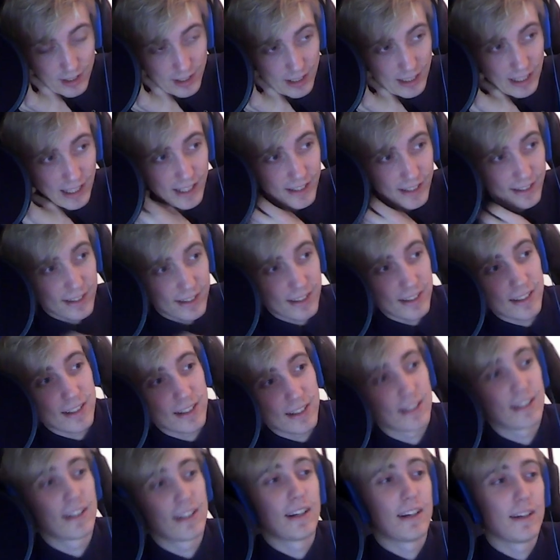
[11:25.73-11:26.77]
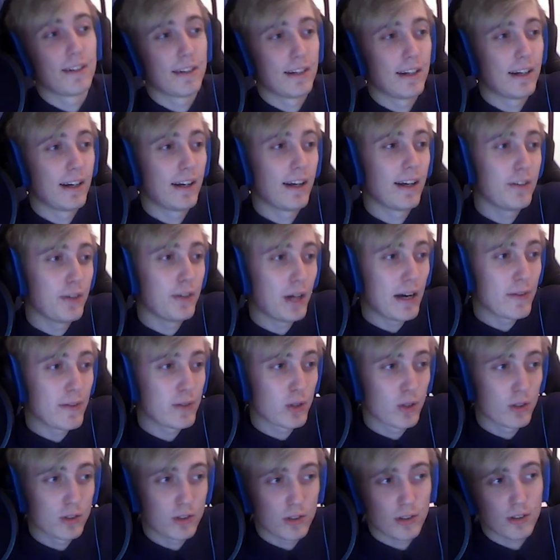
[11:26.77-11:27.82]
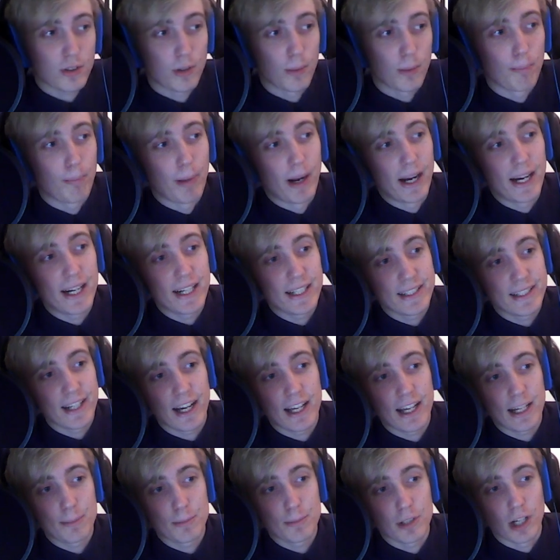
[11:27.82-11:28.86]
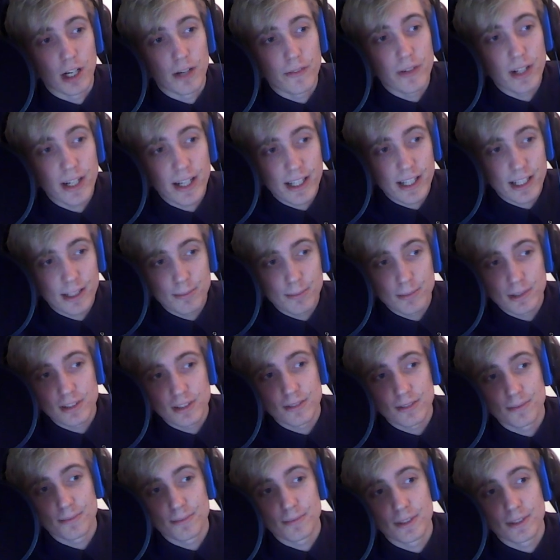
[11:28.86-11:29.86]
And you have to also compare the item to other items,